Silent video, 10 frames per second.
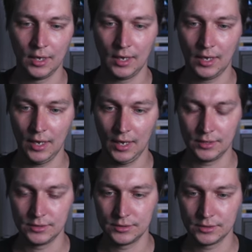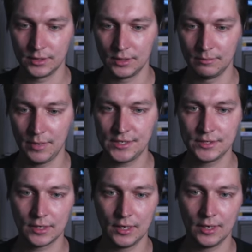and
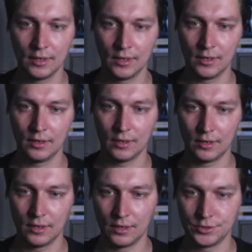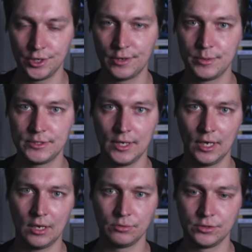basically gRPC
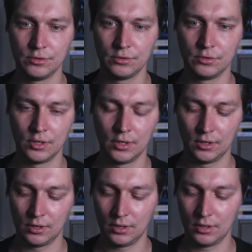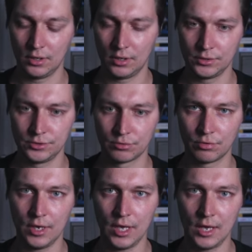allows you to
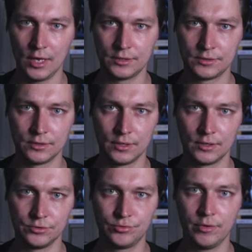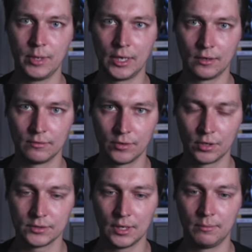create streaming, for
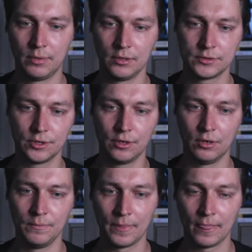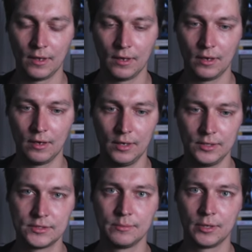example. So
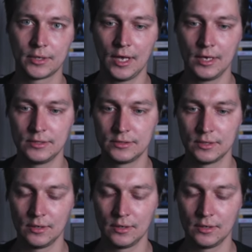in simple case,